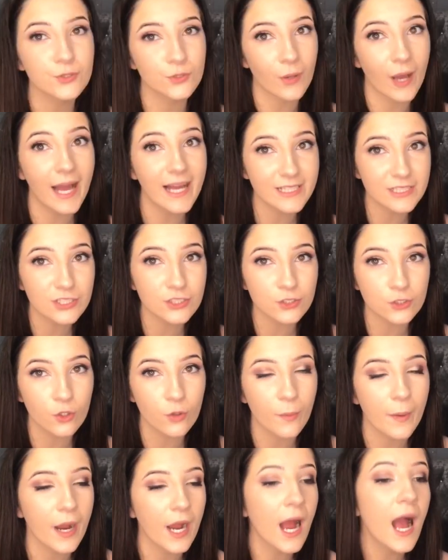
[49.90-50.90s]
So it's
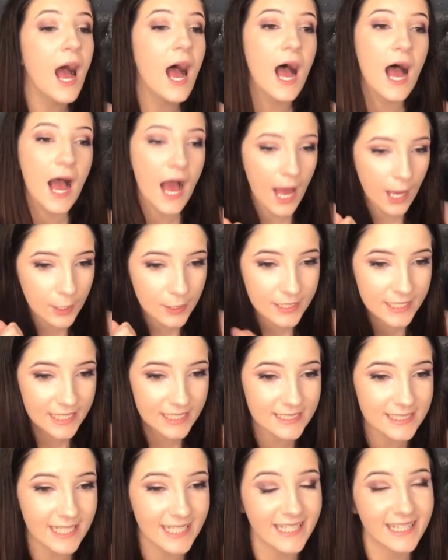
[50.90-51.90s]
October. How
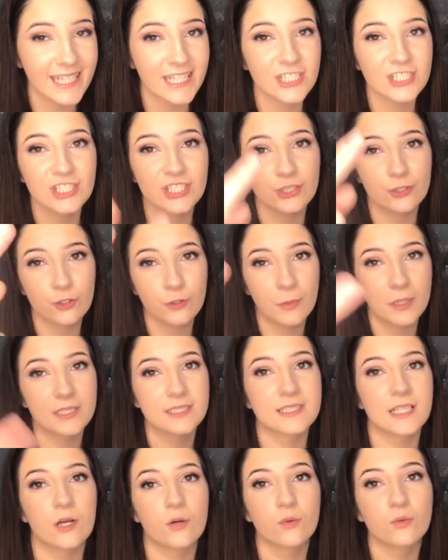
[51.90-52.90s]
crazy. Literally 2
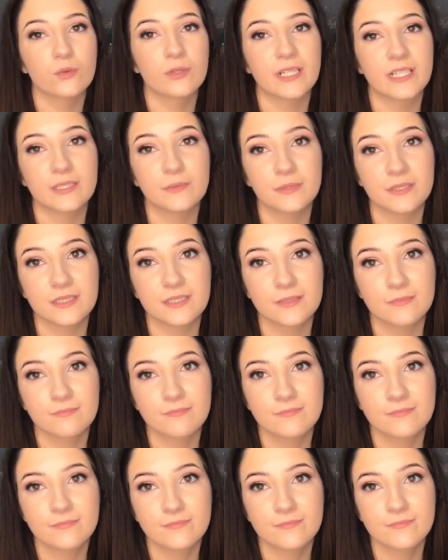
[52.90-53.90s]
months till Christmas.
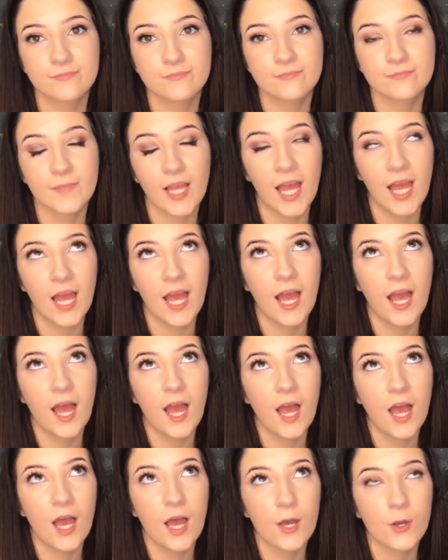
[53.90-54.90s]

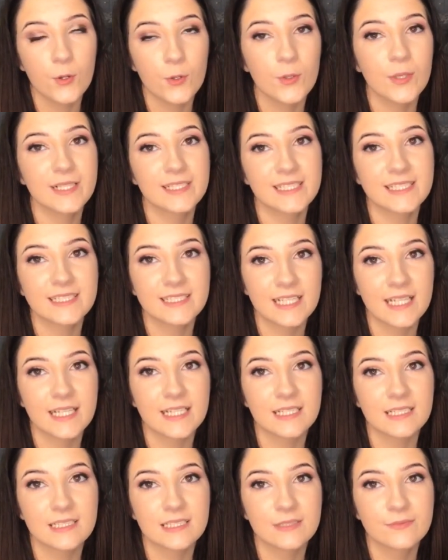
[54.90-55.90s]
Who is excited?
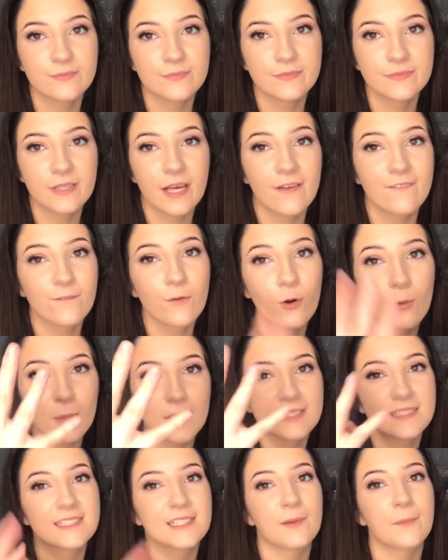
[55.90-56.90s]
4
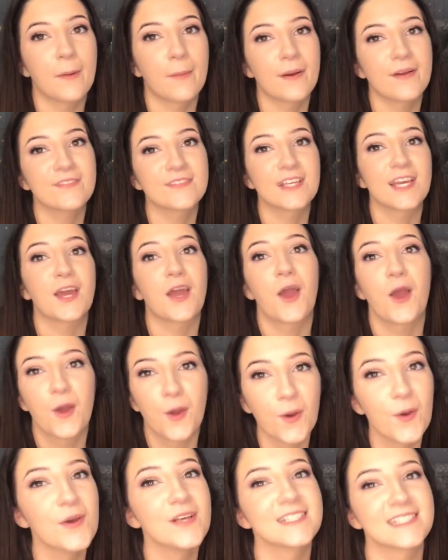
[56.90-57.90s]
months till my birthday.
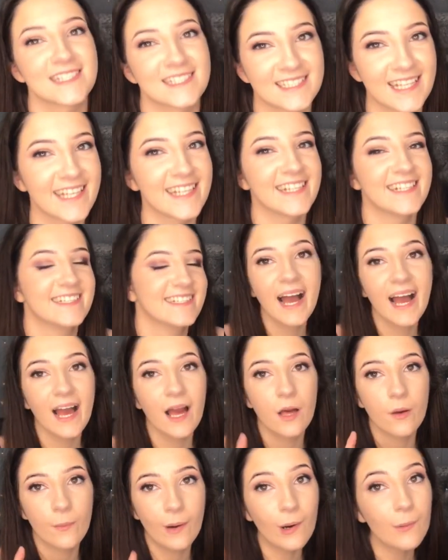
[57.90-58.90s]
Who is excited?
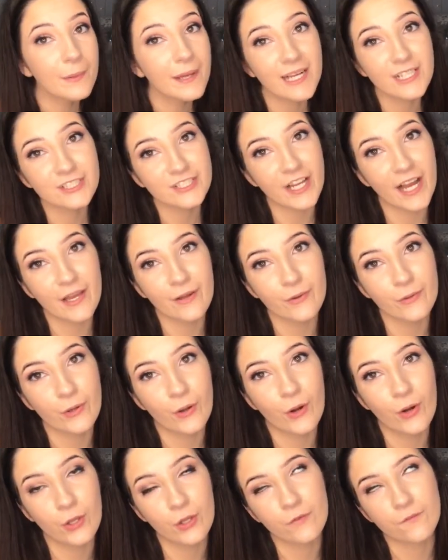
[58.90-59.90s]
It will be a try on
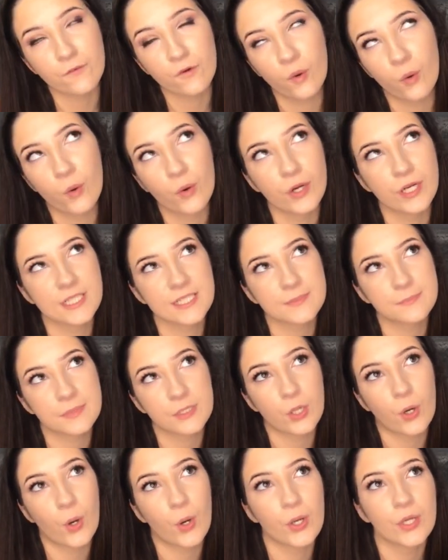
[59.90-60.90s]
haul, of course,
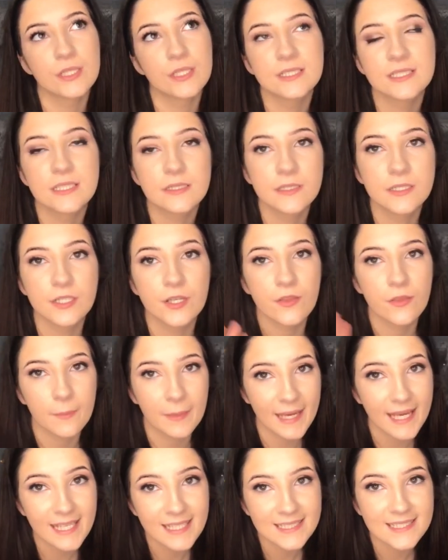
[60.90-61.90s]
because they're the
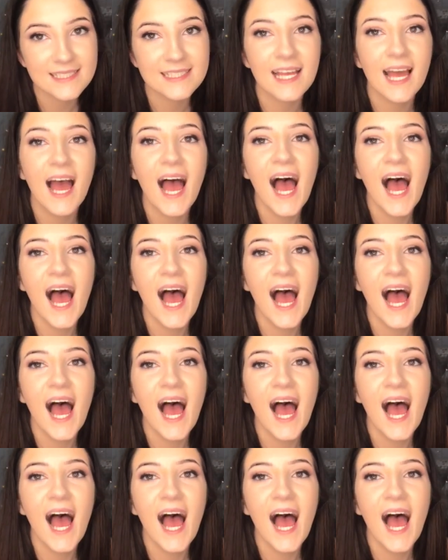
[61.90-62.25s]
best.